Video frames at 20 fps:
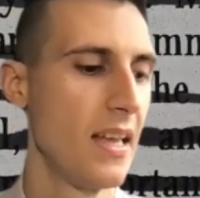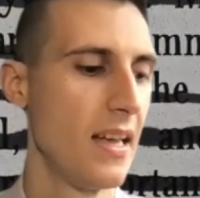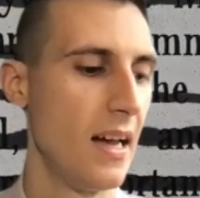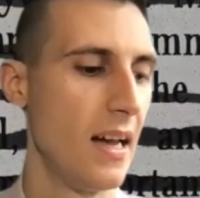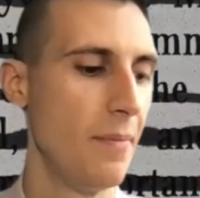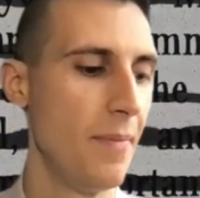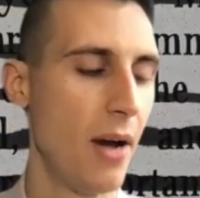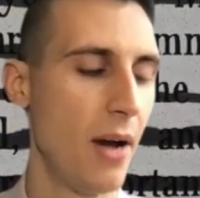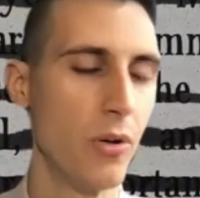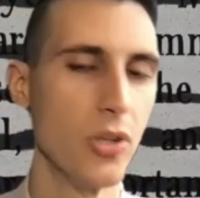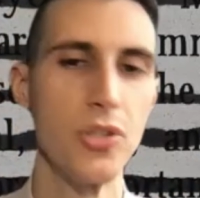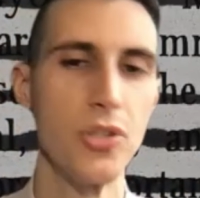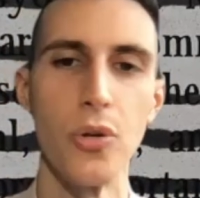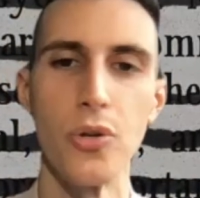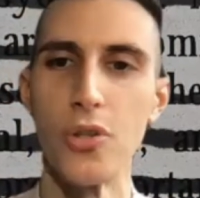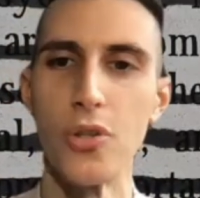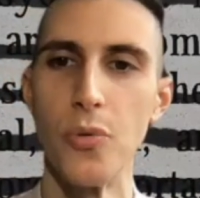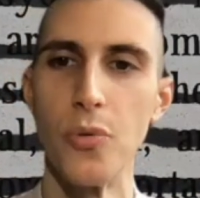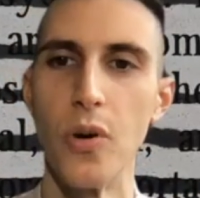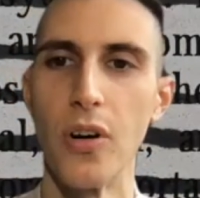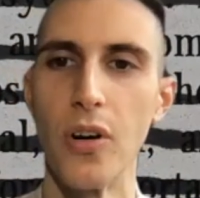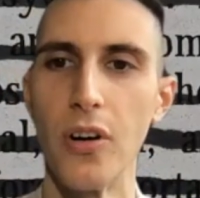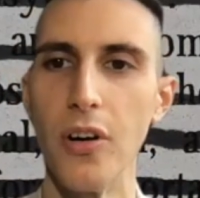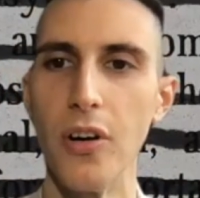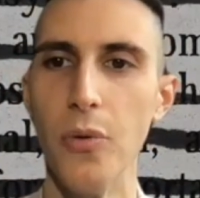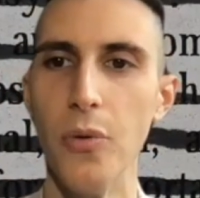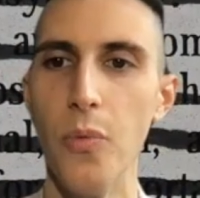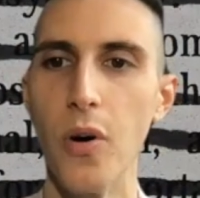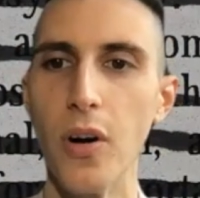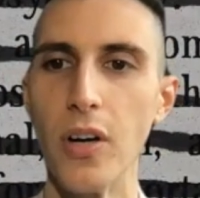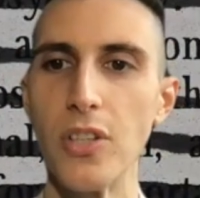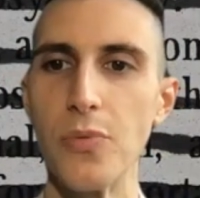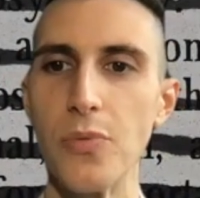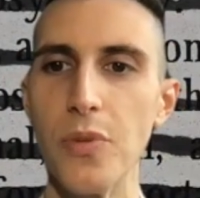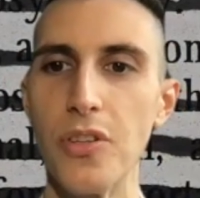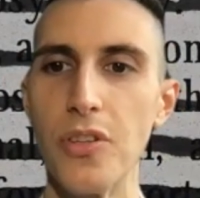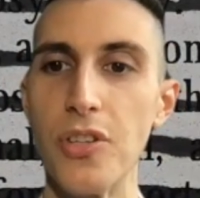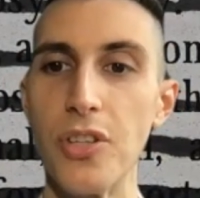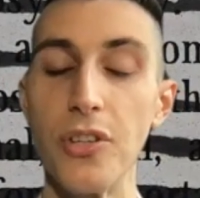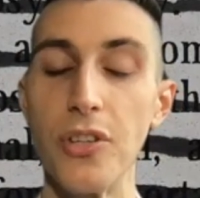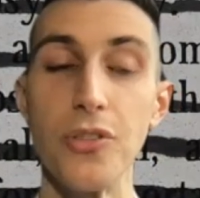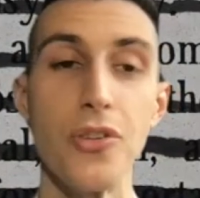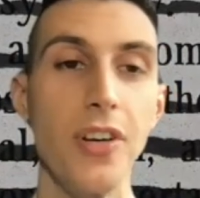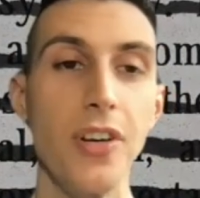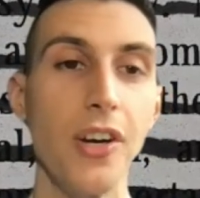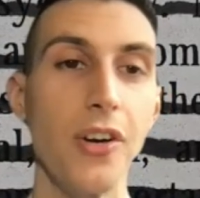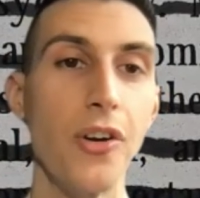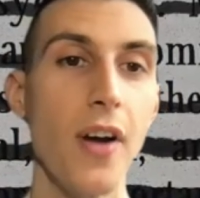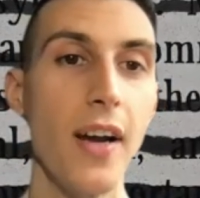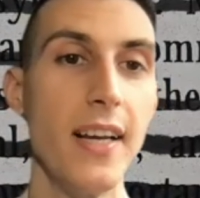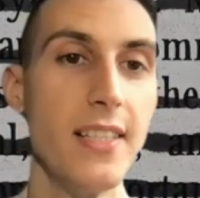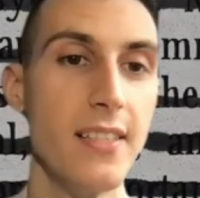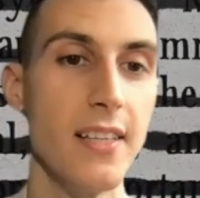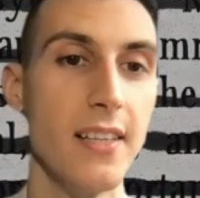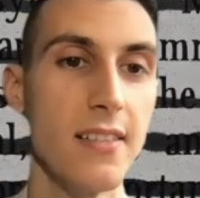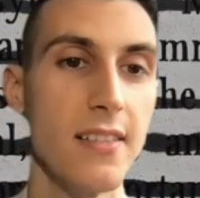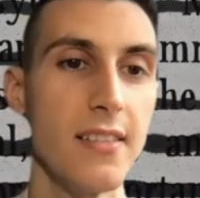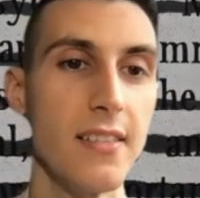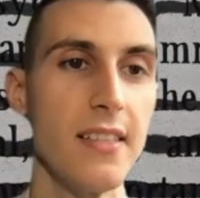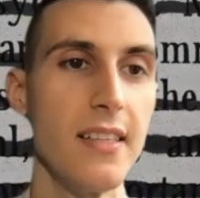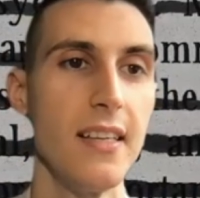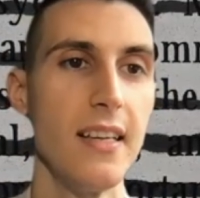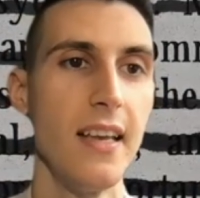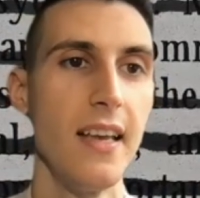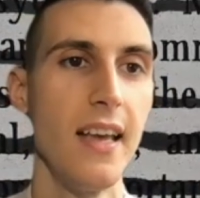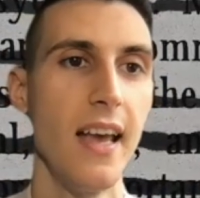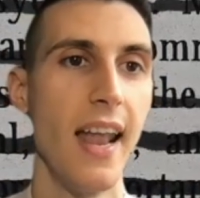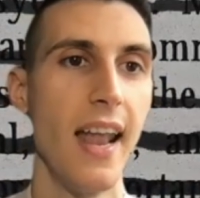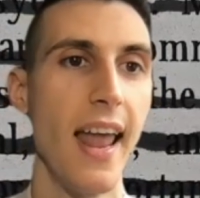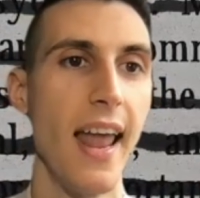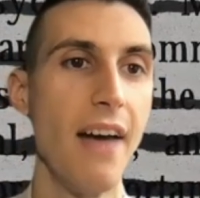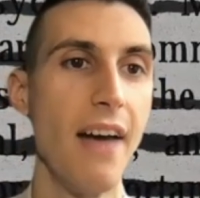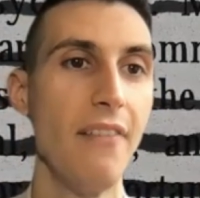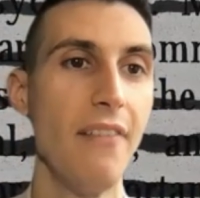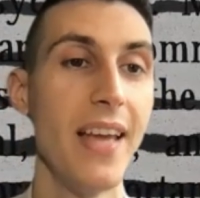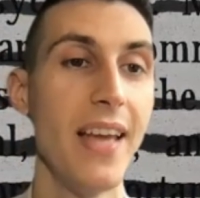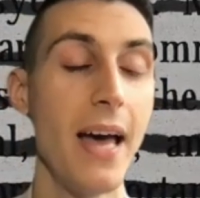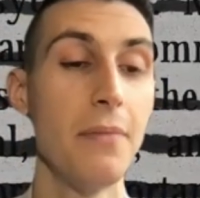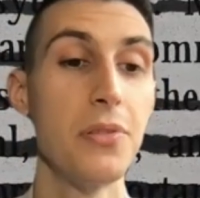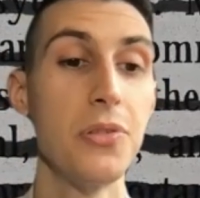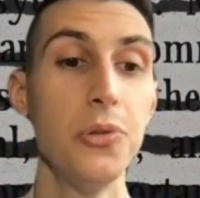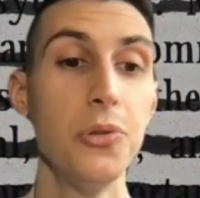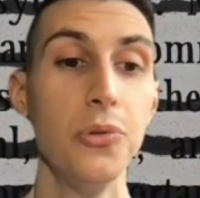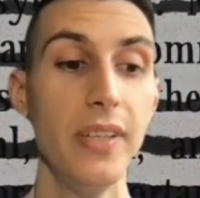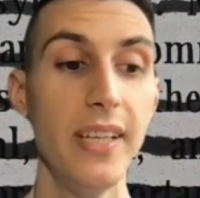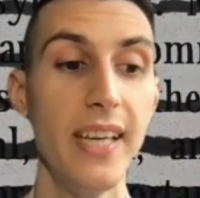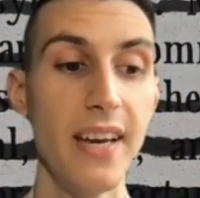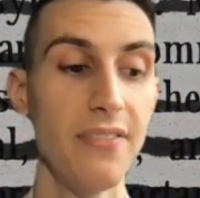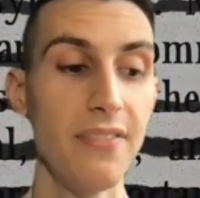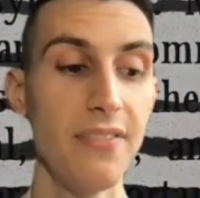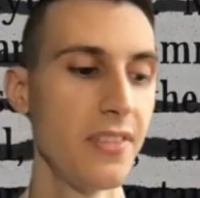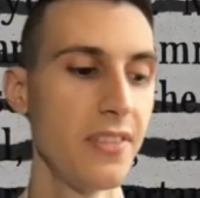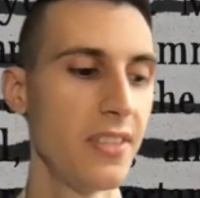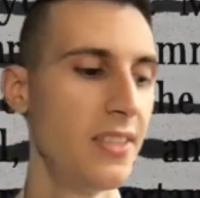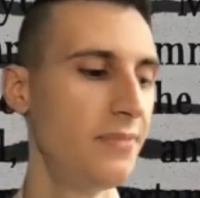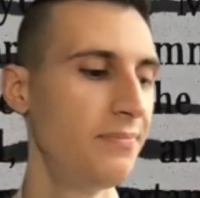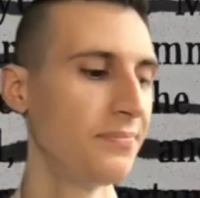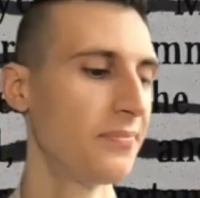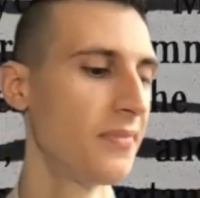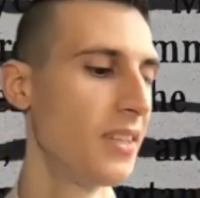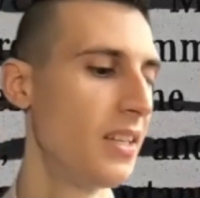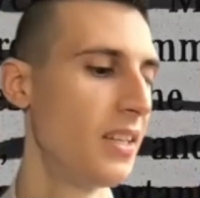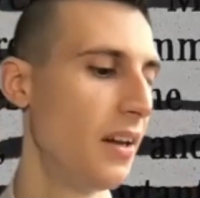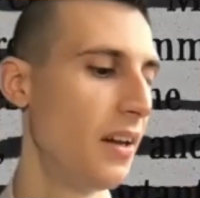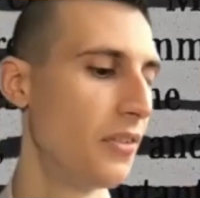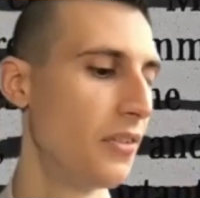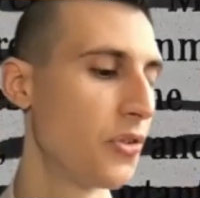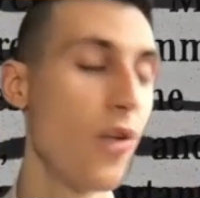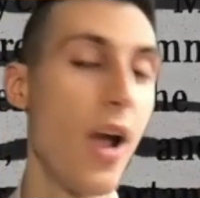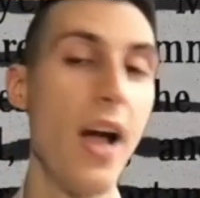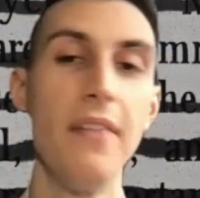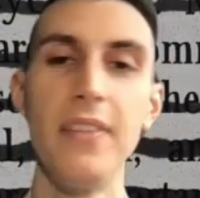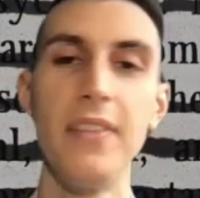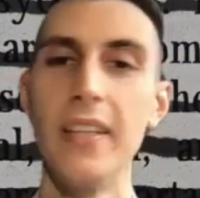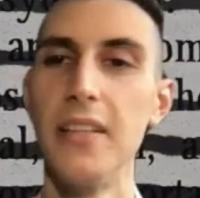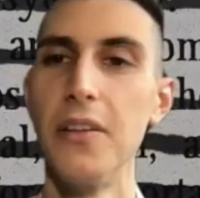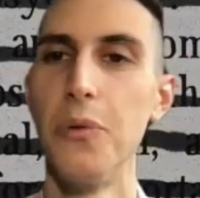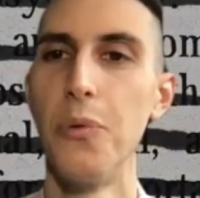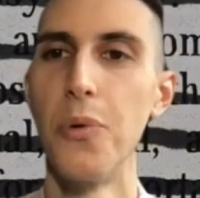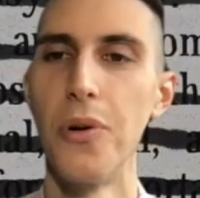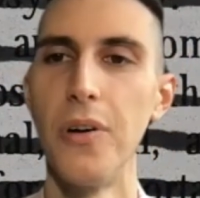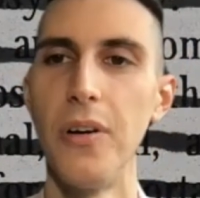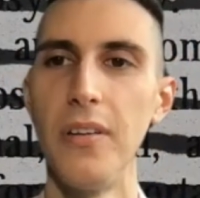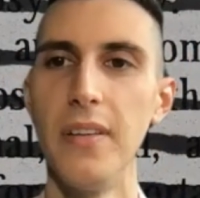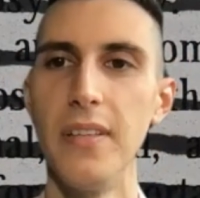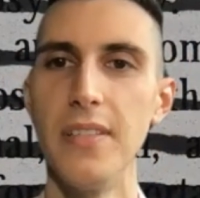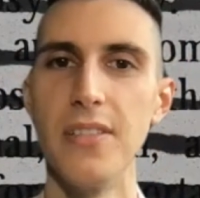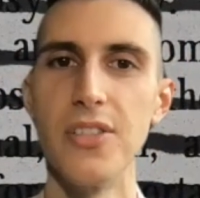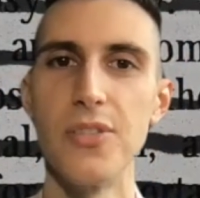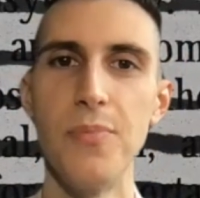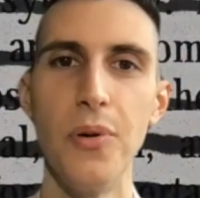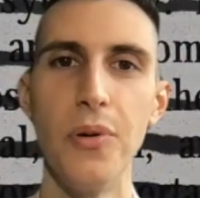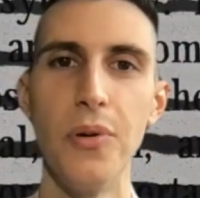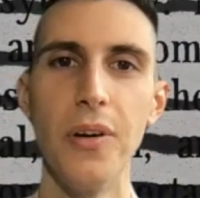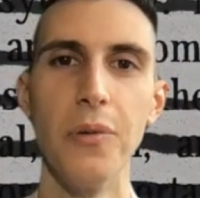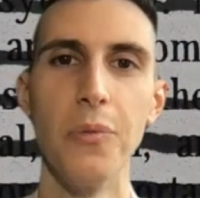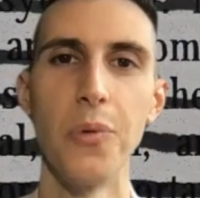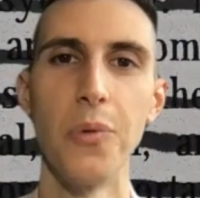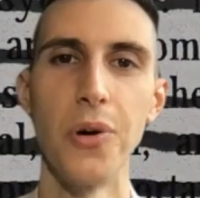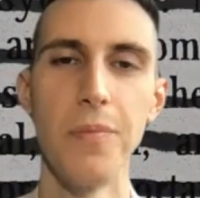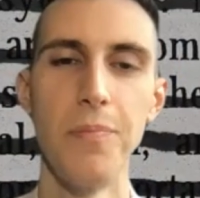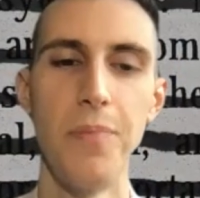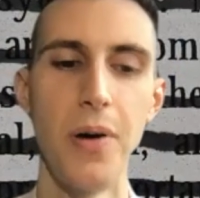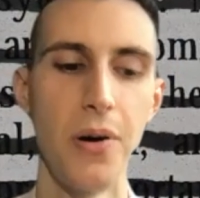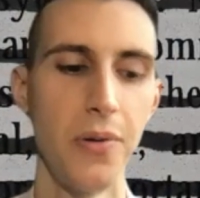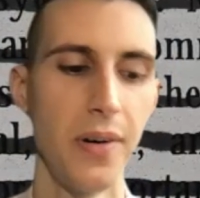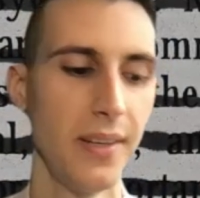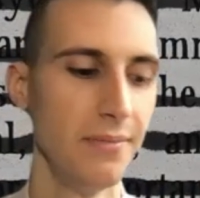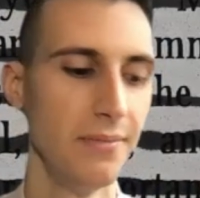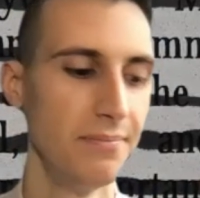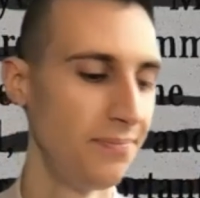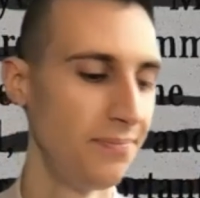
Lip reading: I'm now a social worker who works with children in crisis, and I have the absolute gift of traveling the world as a spoken word poet